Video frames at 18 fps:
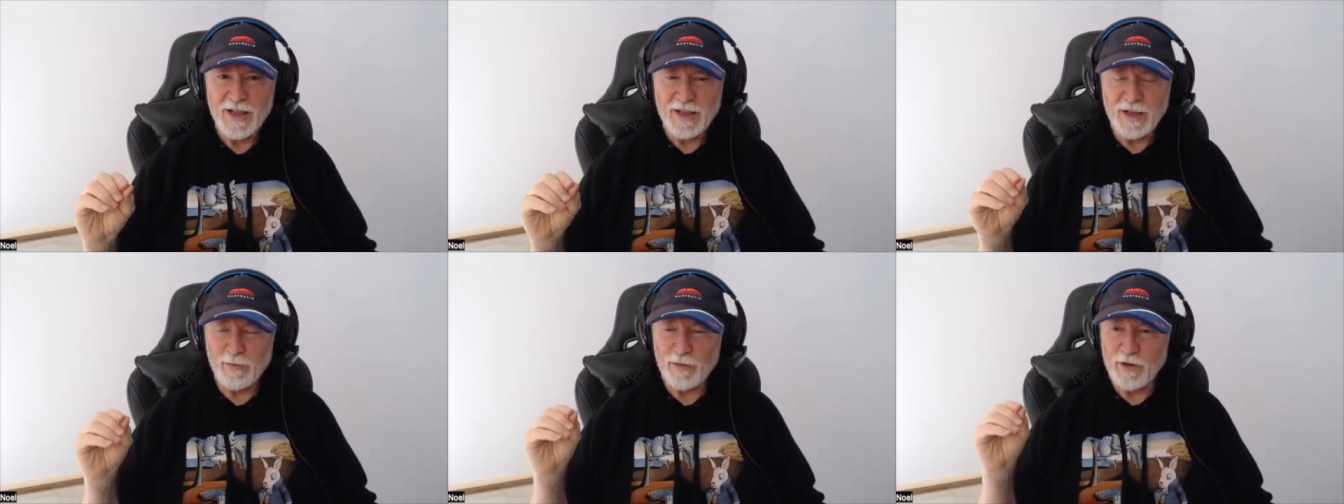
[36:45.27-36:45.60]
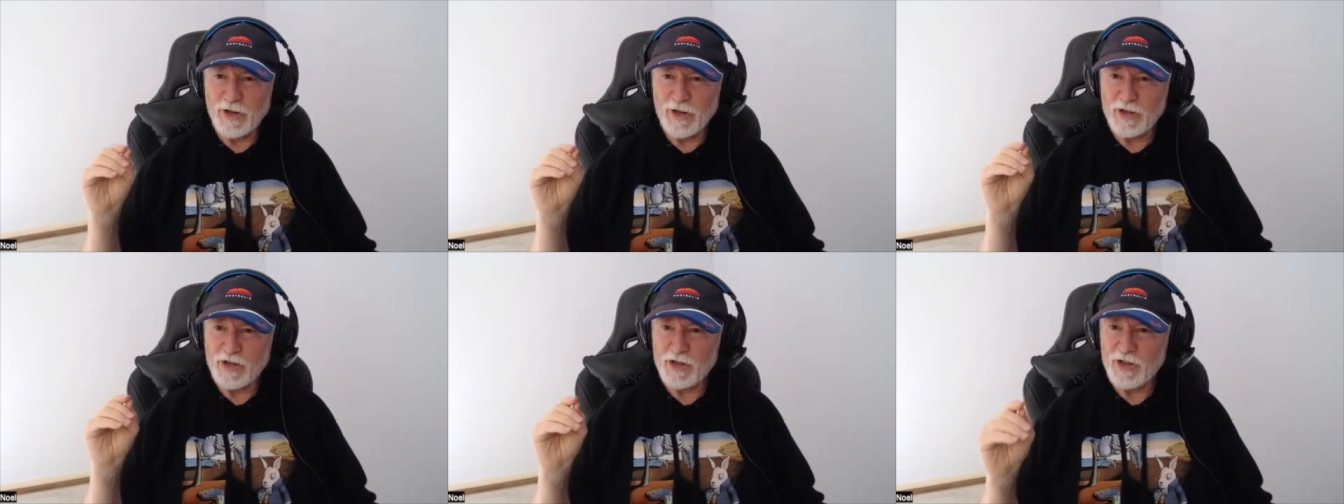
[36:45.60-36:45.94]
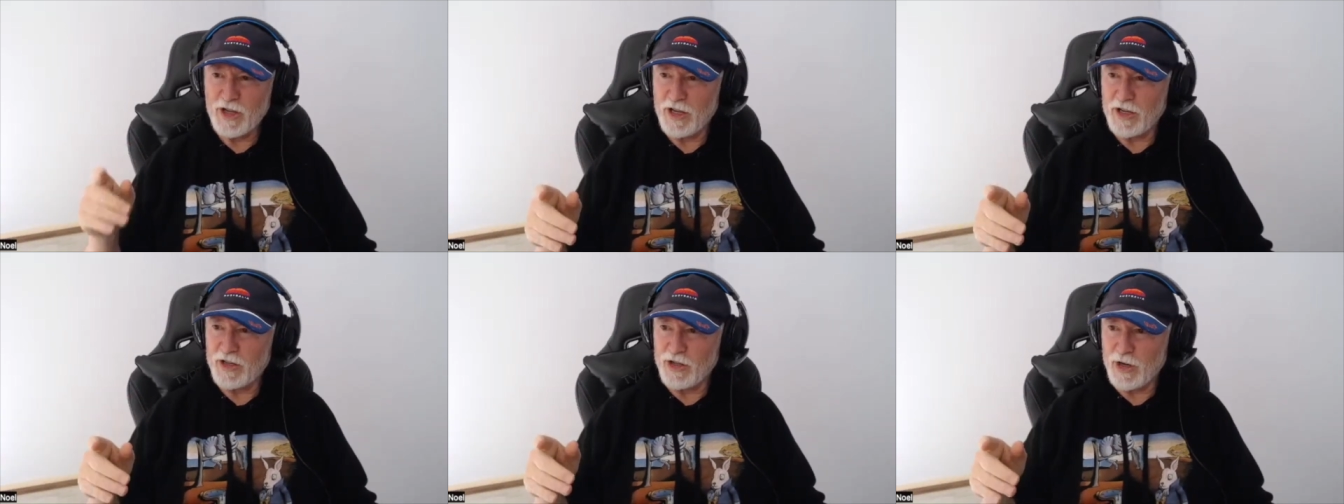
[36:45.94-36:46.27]
that when I
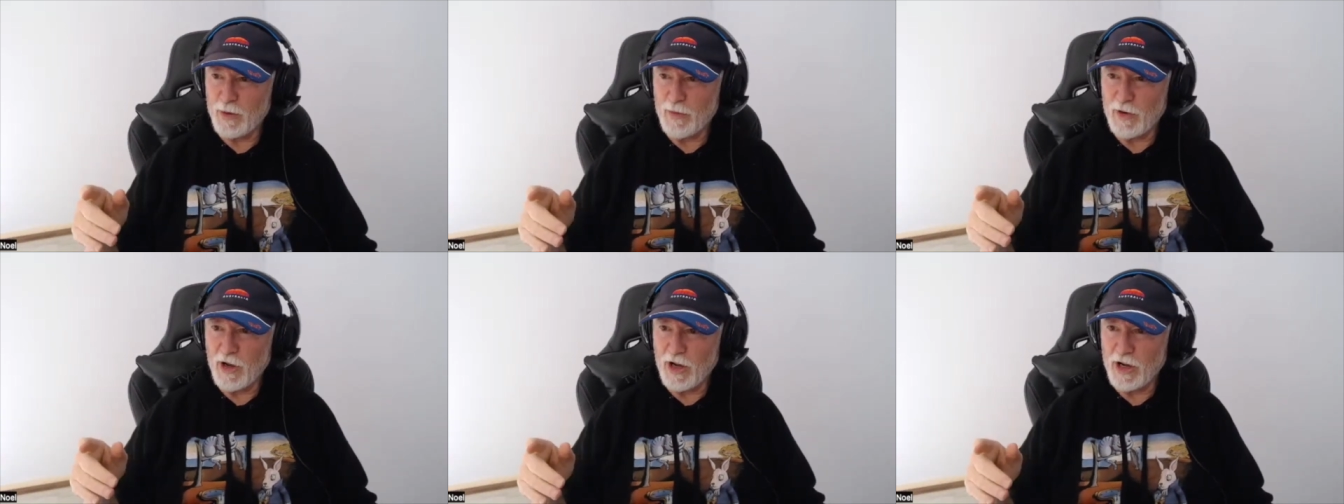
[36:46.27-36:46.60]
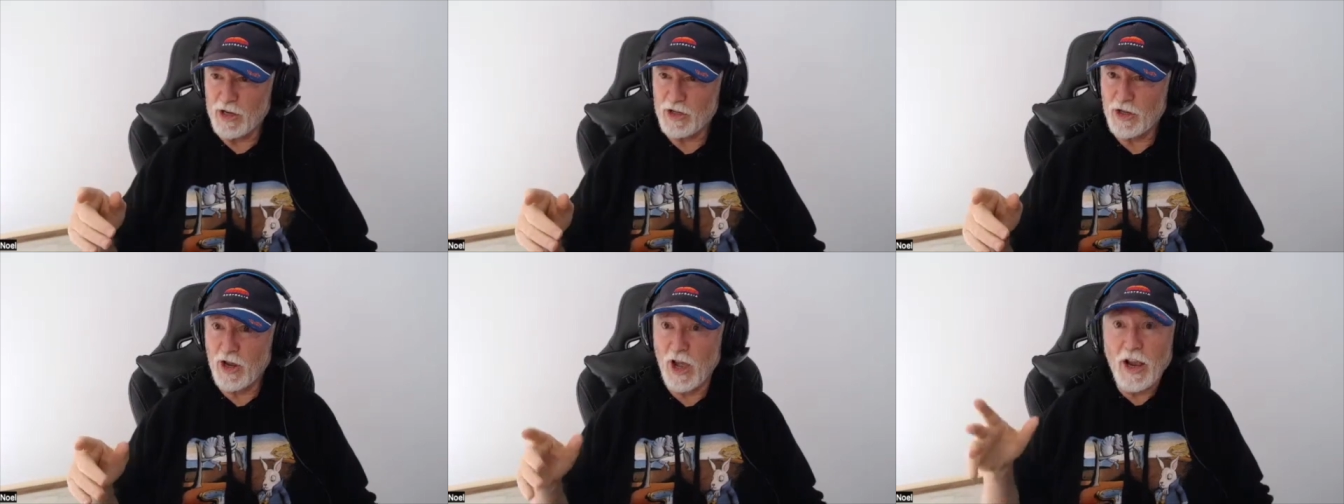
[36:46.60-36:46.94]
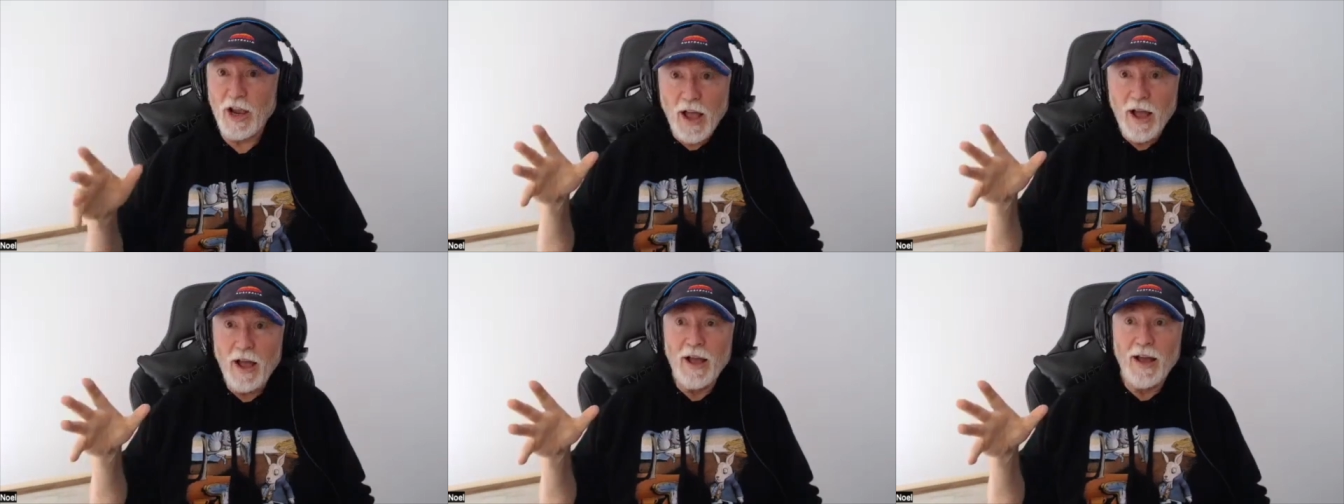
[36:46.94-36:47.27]
see a Gemini, it's like,
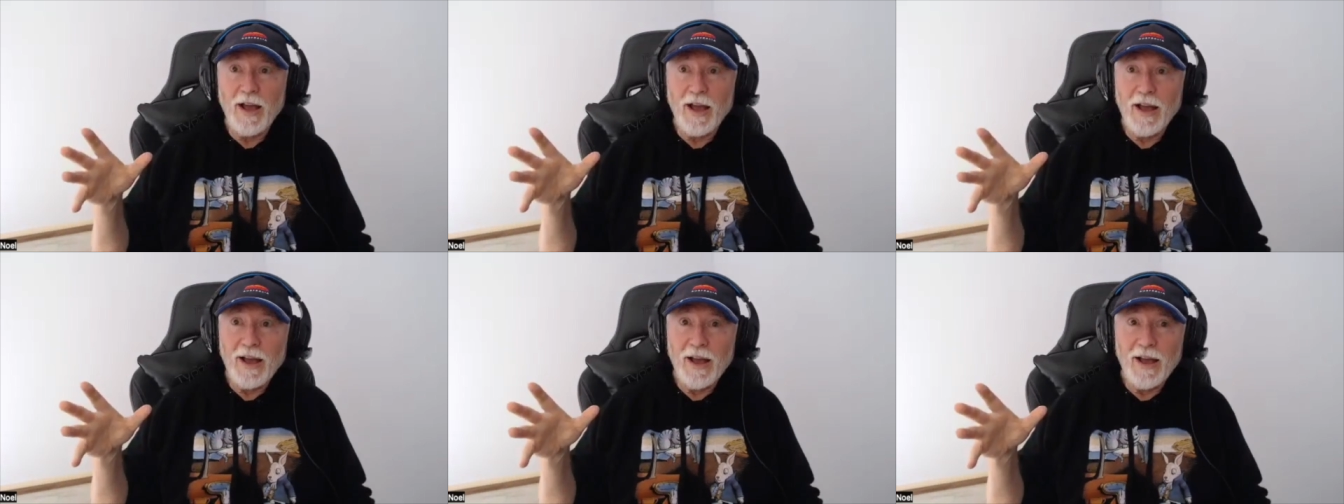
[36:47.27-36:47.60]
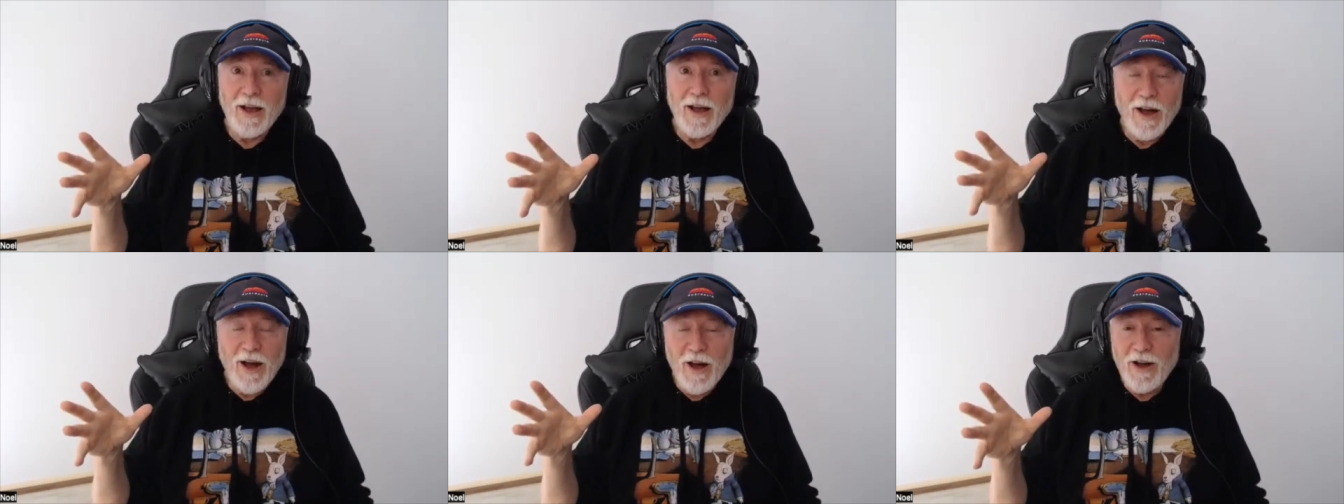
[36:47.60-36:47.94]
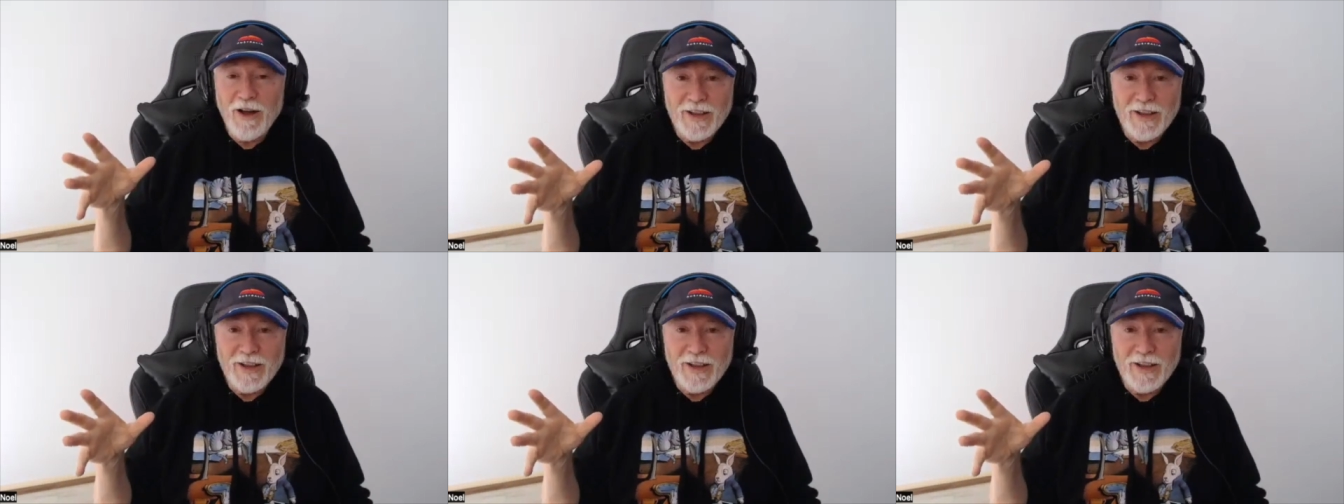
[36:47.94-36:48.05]
oh,